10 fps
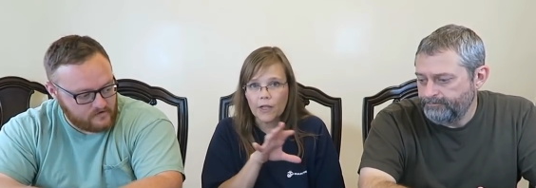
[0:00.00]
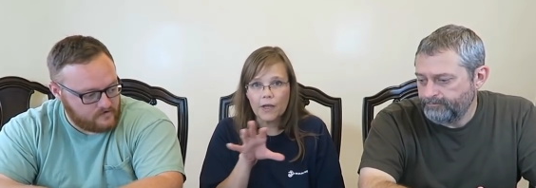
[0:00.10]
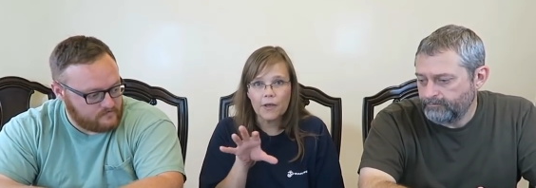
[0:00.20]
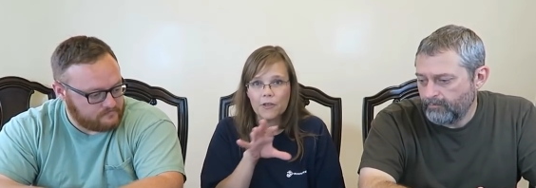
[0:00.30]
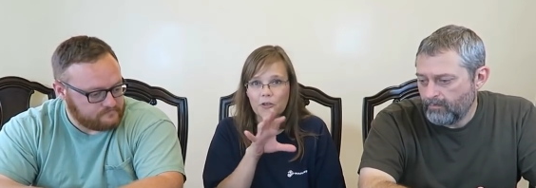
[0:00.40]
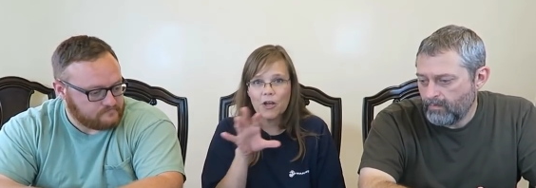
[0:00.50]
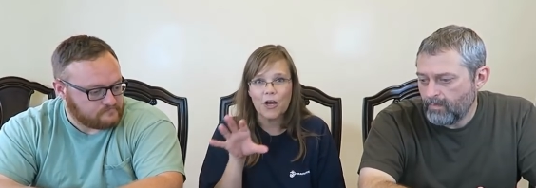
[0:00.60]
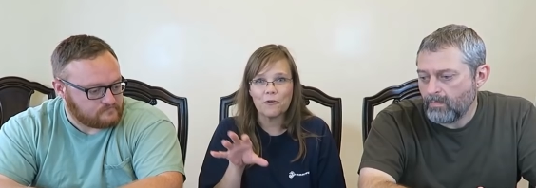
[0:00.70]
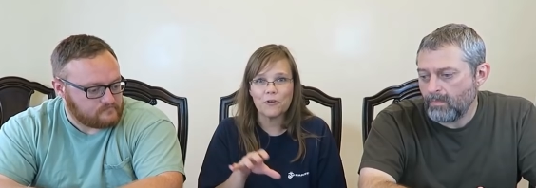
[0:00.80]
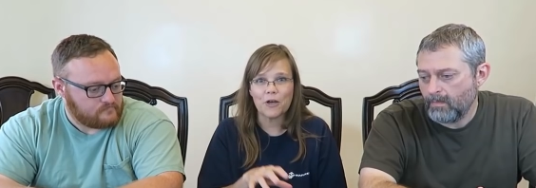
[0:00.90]
Speaker 1: Uh, you
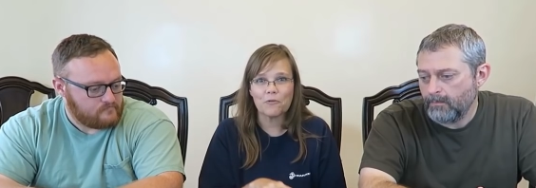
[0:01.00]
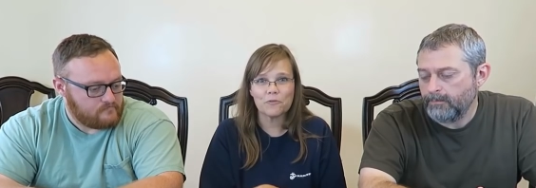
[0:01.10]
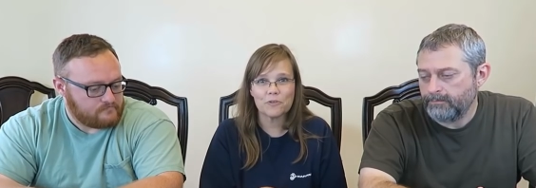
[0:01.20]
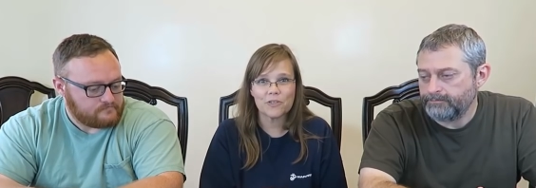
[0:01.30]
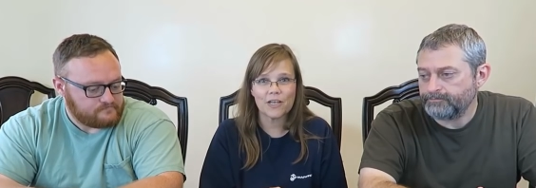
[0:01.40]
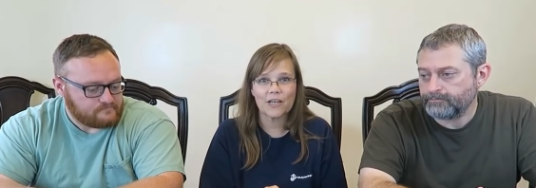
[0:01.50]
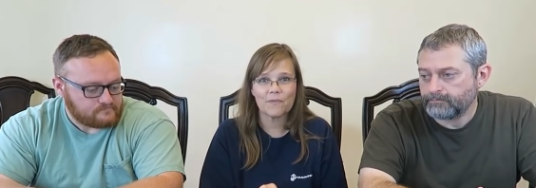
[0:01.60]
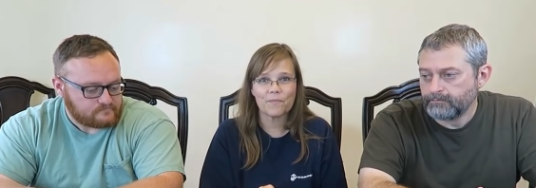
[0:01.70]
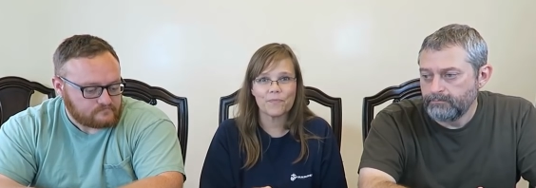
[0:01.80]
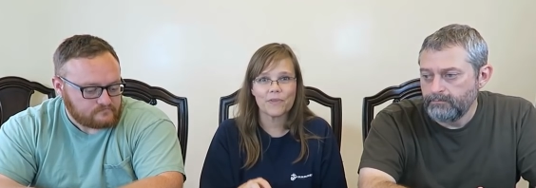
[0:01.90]
know, don't.
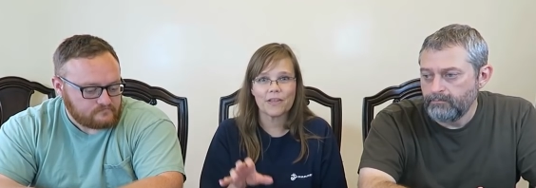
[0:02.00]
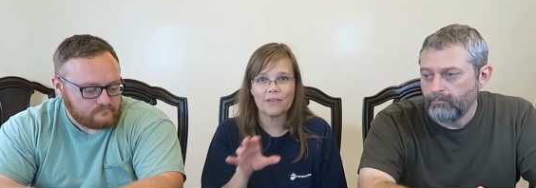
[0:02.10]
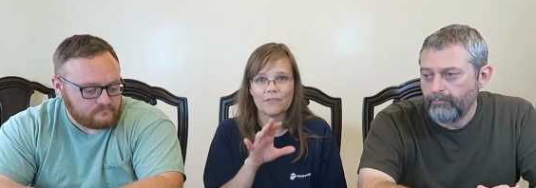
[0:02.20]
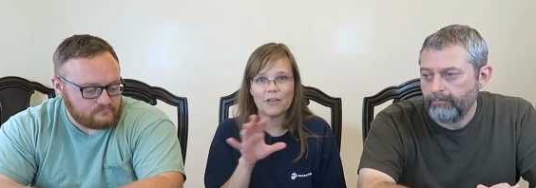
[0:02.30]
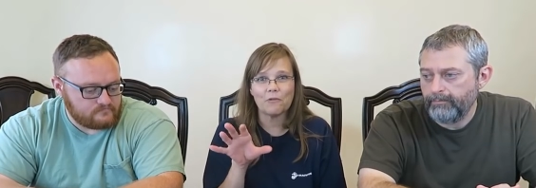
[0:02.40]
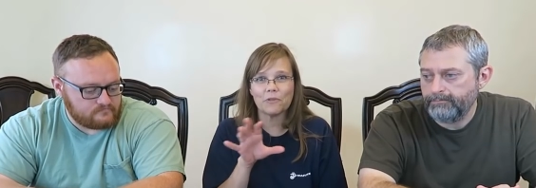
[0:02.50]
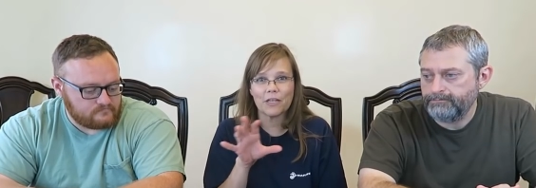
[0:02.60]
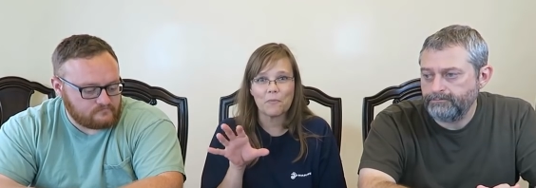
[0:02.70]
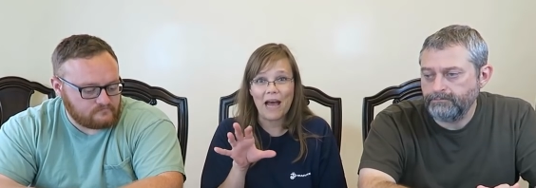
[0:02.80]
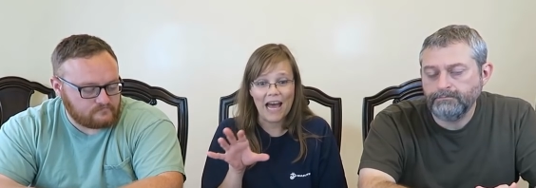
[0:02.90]
Uh, don't
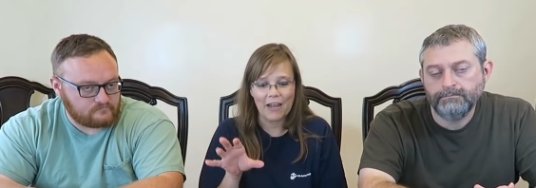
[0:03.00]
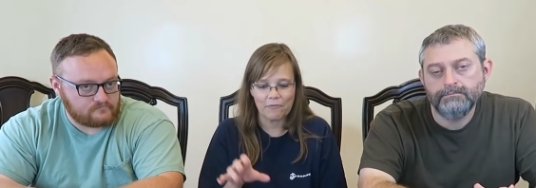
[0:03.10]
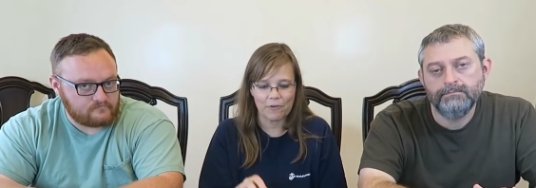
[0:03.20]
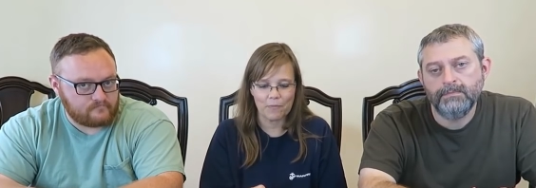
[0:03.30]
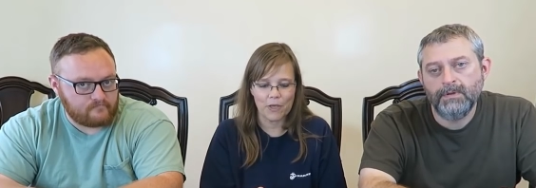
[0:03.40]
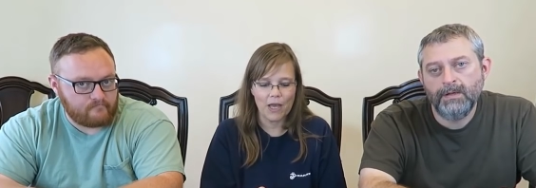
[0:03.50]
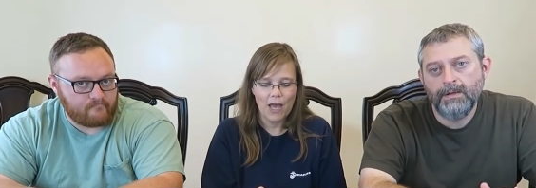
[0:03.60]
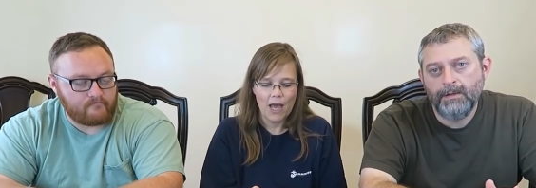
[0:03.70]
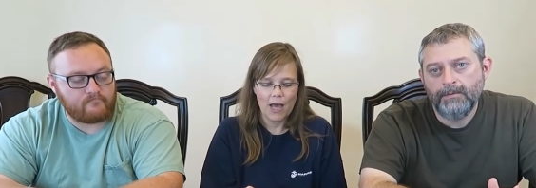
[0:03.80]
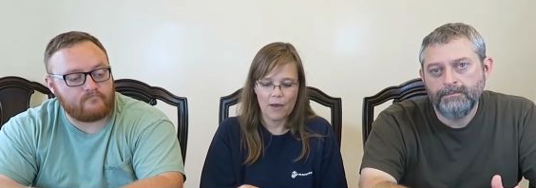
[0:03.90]
let them hide from
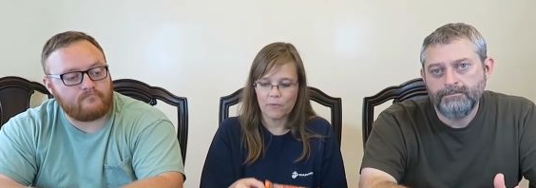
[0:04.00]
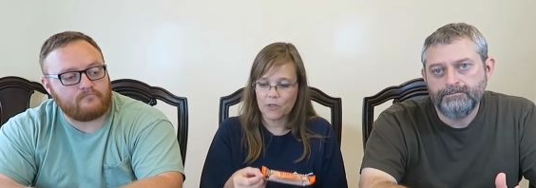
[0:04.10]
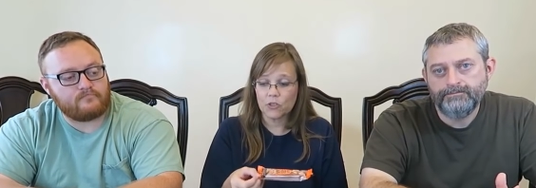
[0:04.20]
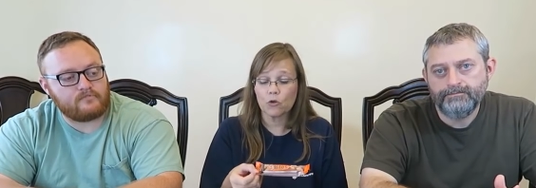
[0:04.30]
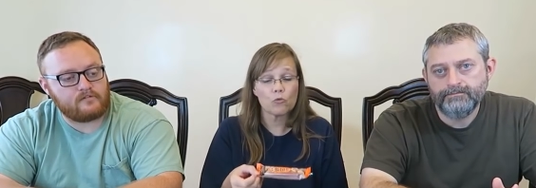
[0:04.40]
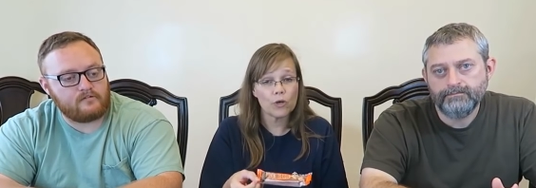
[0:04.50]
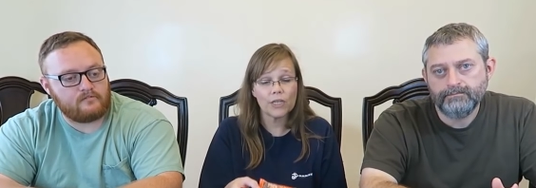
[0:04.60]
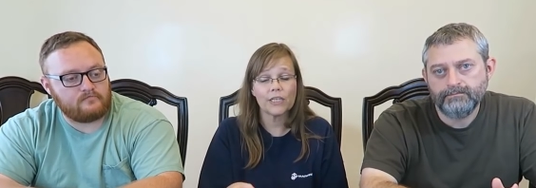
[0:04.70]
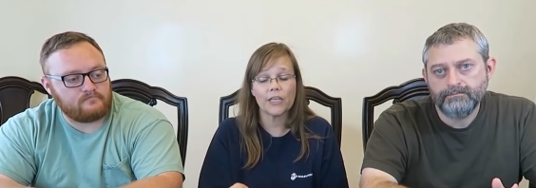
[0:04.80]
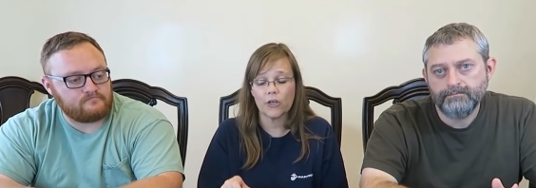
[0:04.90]
you because uh, they're
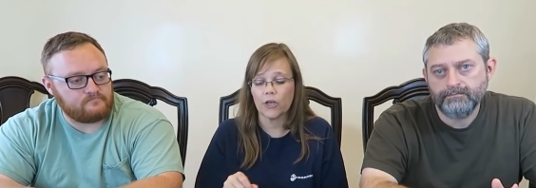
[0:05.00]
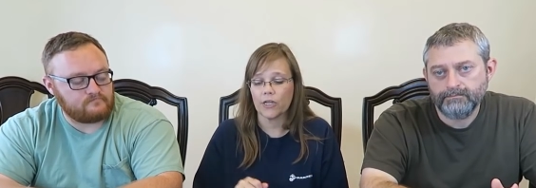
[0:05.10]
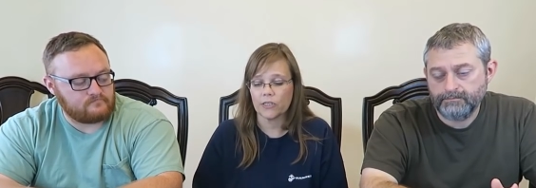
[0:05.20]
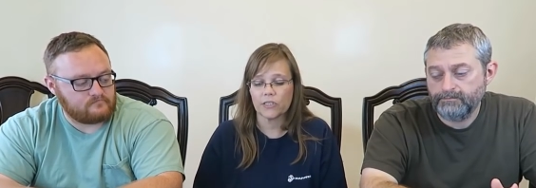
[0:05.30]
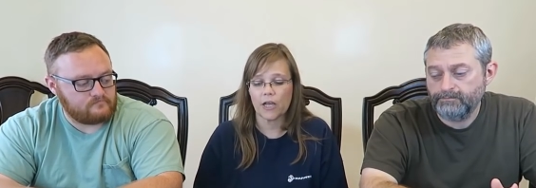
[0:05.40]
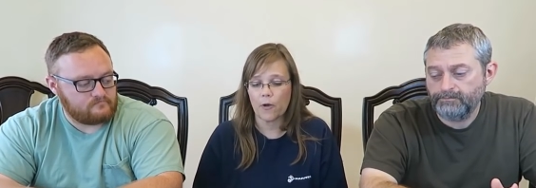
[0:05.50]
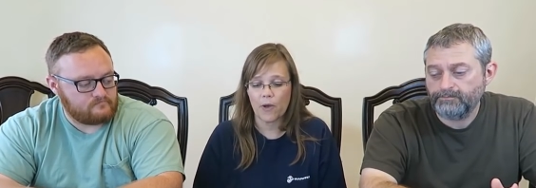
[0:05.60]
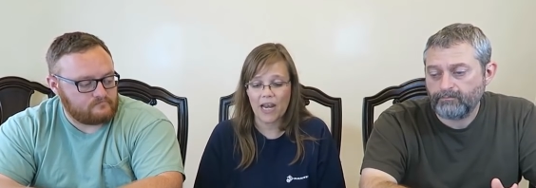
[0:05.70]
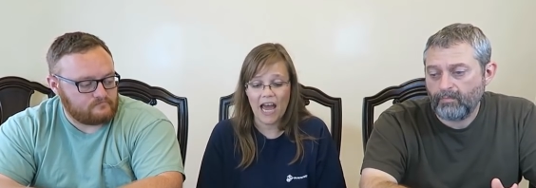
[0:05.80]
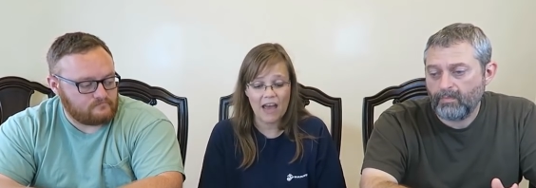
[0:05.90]
really good. Mm-hmm. So, and